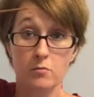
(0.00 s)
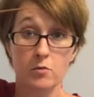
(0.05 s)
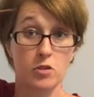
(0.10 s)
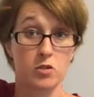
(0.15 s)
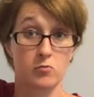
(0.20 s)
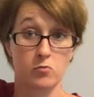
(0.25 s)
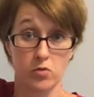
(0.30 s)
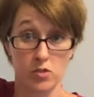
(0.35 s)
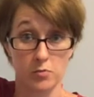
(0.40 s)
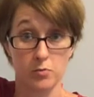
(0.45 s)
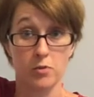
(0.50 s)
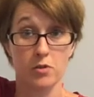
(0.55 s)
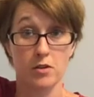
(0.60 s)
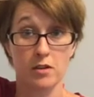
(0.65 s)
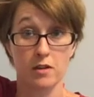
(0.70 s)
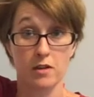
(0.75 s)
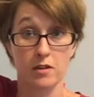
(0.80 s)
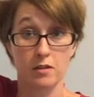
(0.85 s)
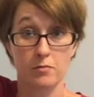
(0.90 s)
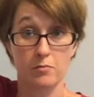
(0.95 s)
which was
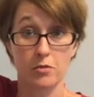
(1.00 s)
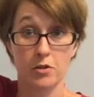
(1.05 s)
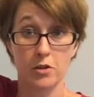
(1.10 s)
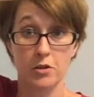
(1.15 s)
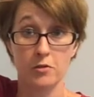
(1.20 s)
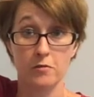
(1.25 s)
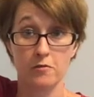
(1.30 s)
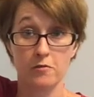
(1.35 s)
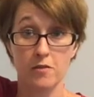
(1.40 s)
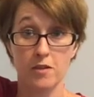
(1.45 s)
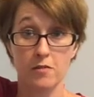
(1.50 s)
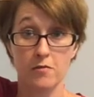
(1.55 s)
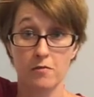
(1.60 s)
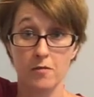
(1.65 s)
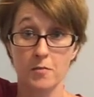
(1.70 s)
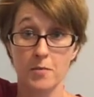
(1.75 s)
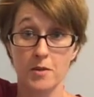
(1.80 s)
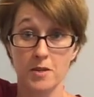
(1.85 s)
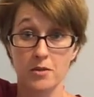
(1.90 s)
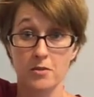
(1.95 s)
pretty a pretty good feat
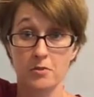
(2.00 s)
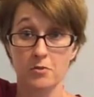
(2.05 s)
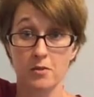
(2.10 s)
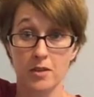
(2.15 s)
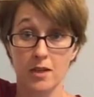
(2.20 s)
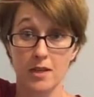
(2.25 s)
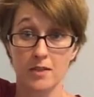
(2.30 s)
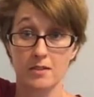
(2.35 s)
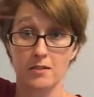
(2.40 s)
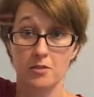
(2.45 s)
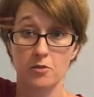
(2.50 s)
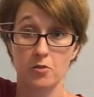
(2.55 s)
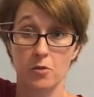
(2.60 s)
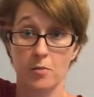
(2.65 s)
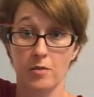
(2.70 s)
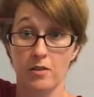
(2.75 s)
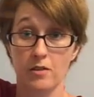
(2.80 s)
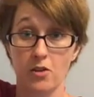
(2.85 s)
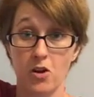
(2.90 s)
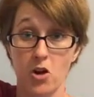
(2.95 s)
for me too to cast toe
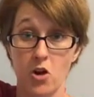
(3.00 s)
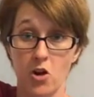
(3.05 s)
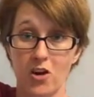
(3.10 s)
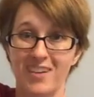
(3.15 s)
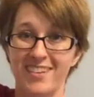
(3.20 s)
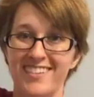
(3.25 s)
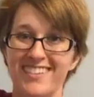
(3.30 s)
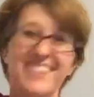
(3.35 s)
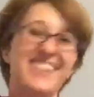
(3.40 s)
up in the car,